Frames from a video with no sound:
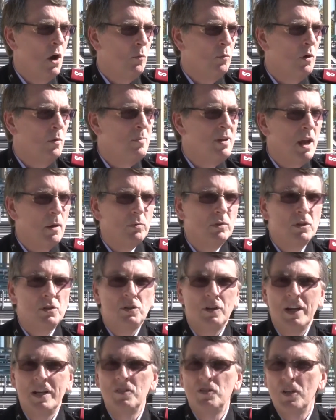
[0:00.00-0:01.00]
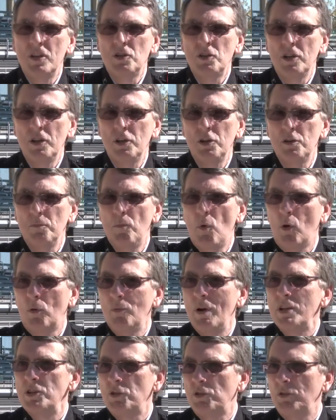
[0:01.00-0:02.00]
we'll be able to transition into more
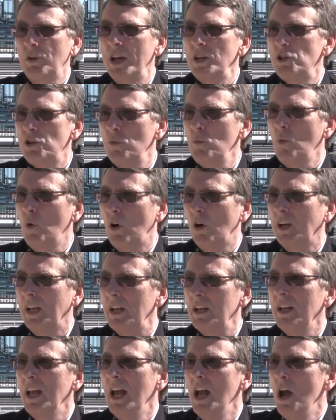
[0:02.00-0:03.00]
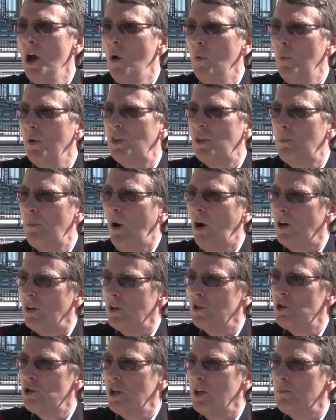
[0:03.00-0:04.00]
restoration work, and with the
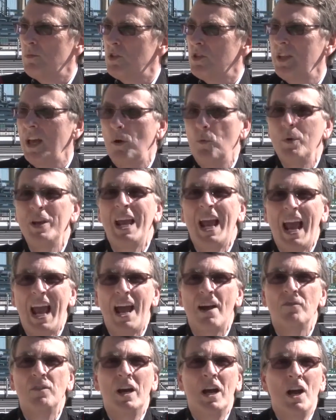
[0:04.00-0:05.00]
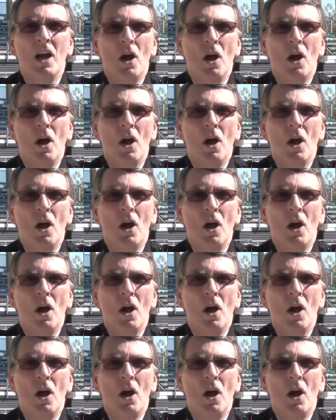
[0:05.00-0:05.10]
partnerships that we have